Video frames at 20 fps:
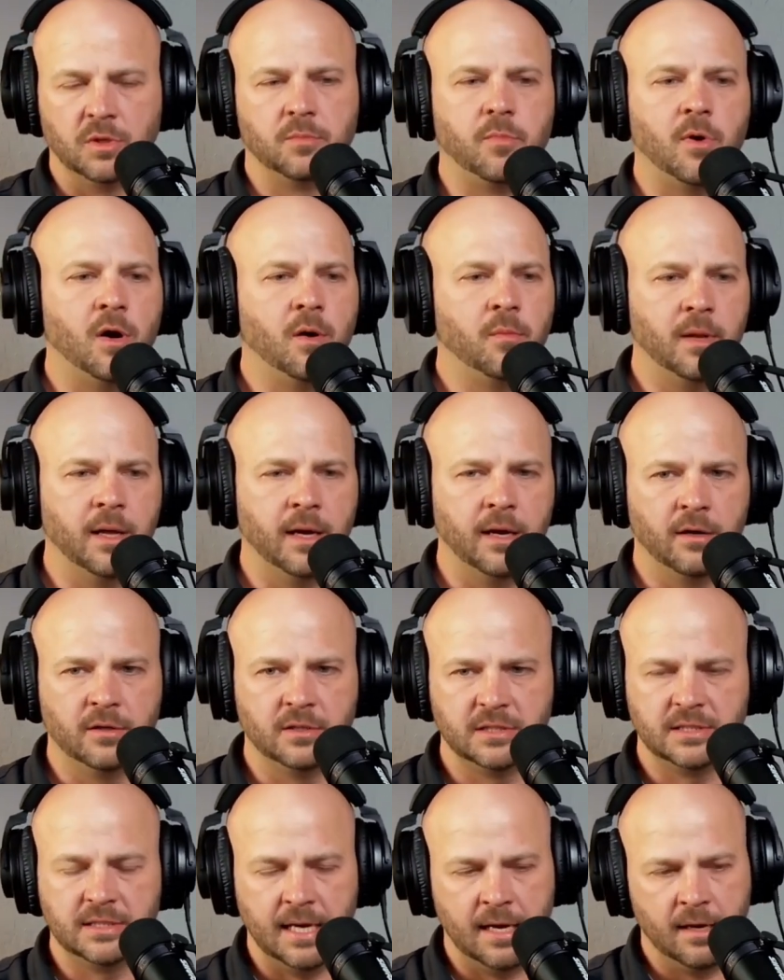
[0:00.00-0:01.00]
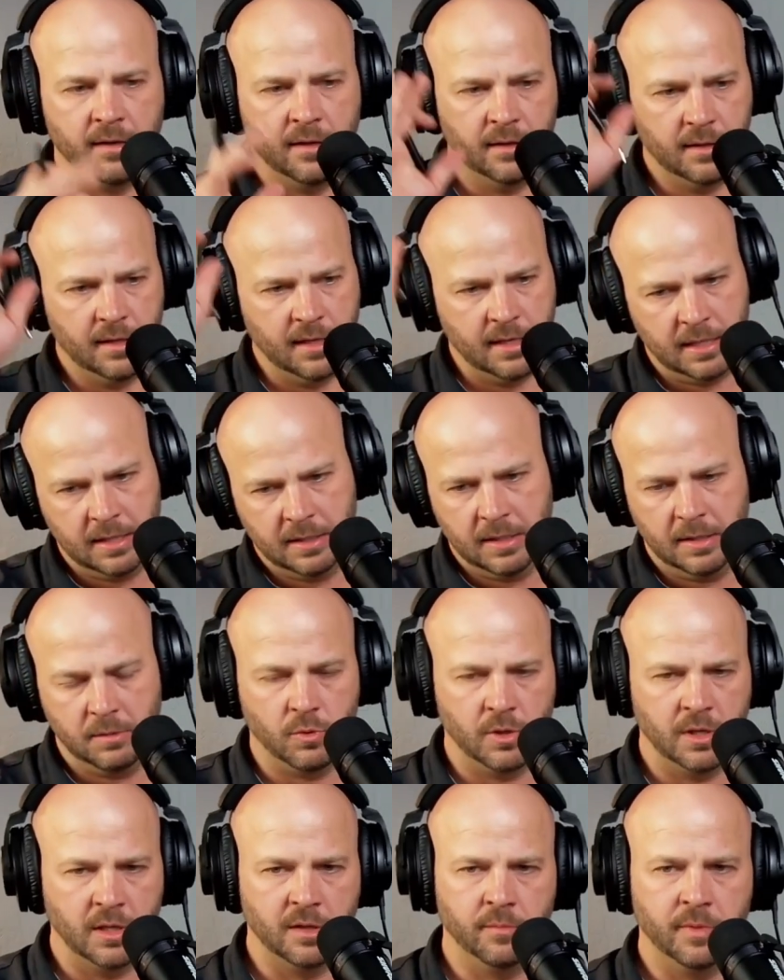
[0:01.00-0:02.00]
with ball players down
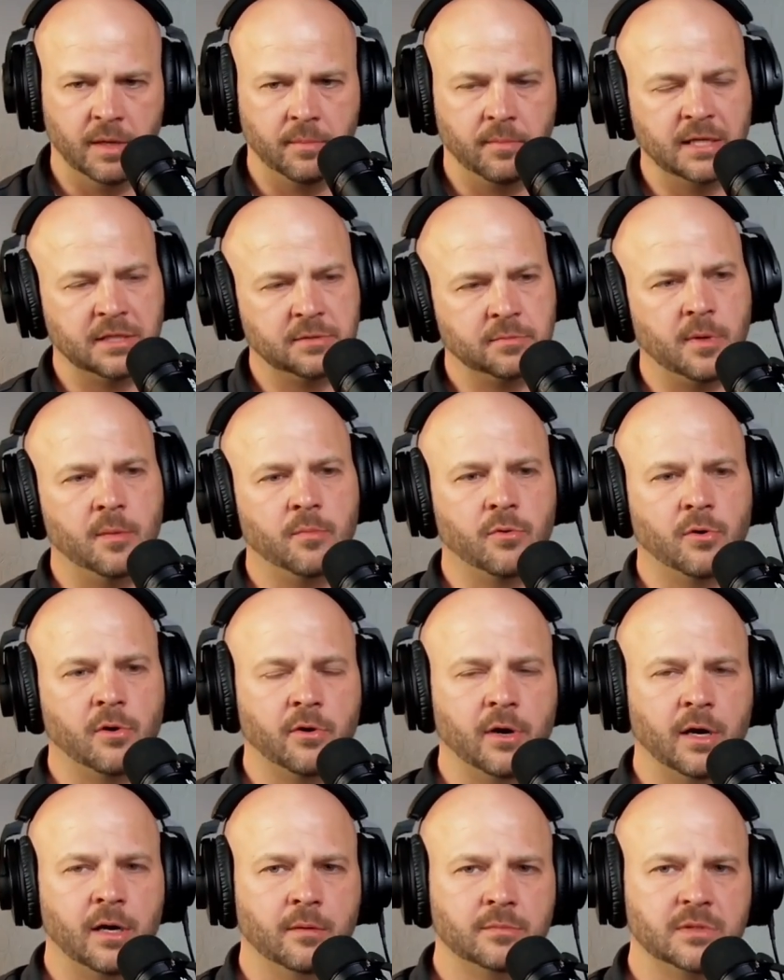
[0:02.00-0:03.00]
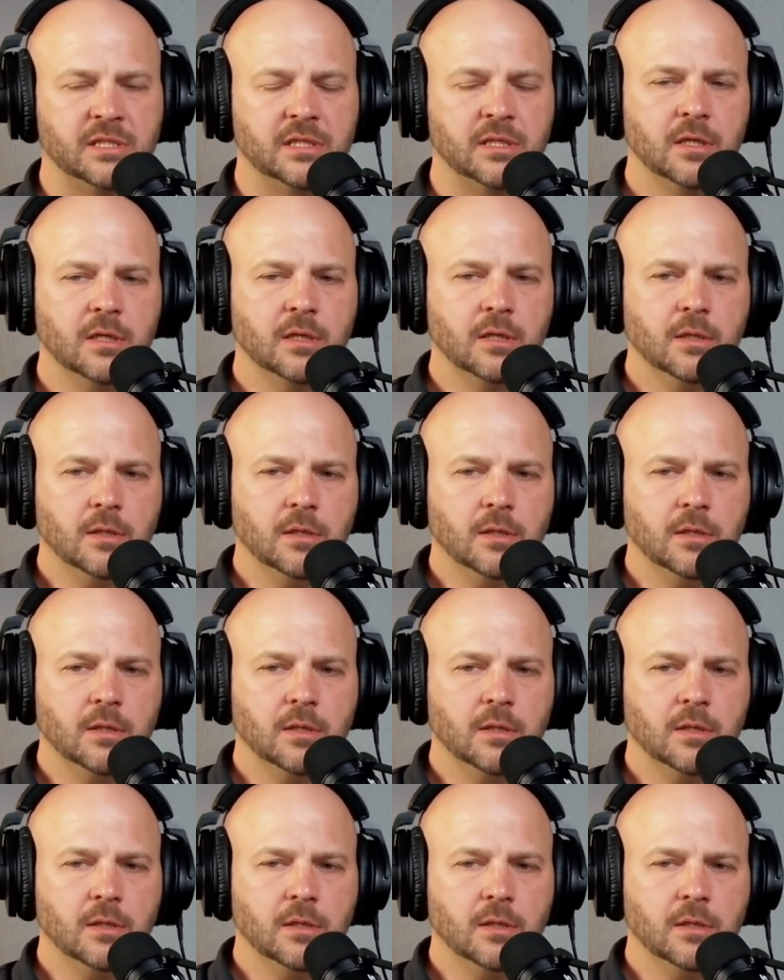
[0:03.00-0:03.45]
at one of the big baseball programs